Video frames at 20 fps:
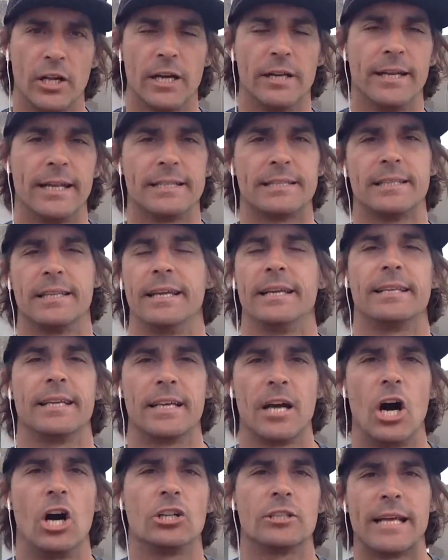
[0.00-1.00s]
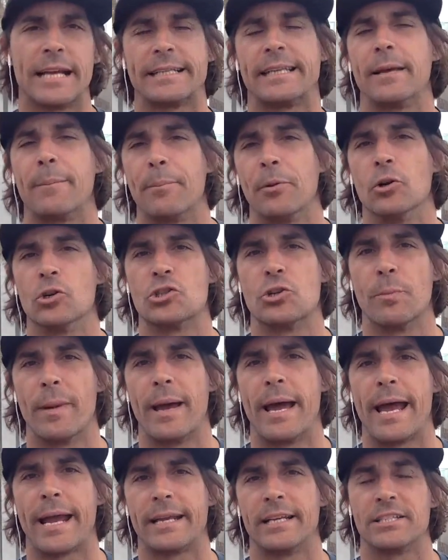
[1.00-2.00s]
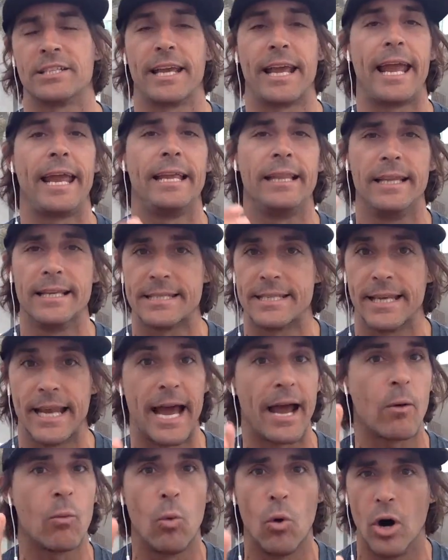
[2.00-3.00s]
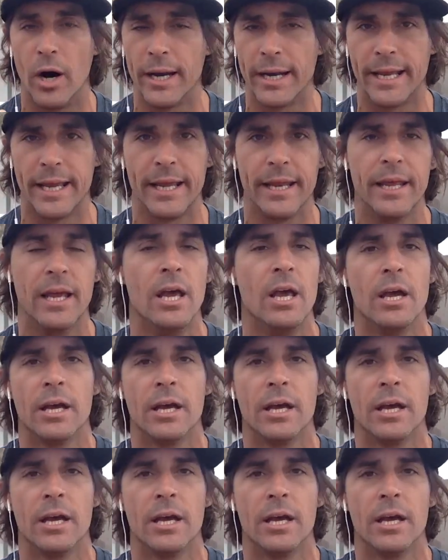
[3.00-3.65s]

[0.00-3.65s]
on this link to contact that person back and say, hey, listen, I want in.